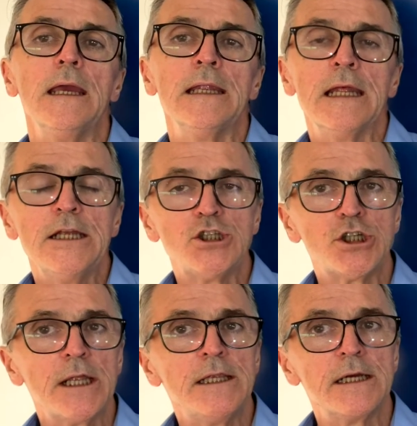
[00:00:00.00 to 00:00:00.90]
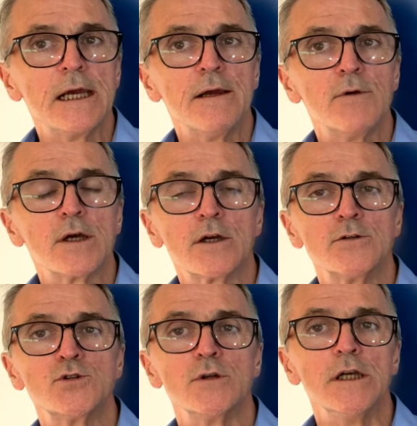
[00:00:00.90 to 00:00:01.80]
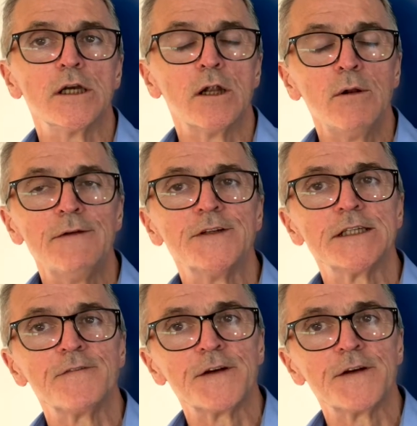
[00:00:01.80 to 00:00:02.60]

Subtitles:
in any Schengen Area country, you can only visit for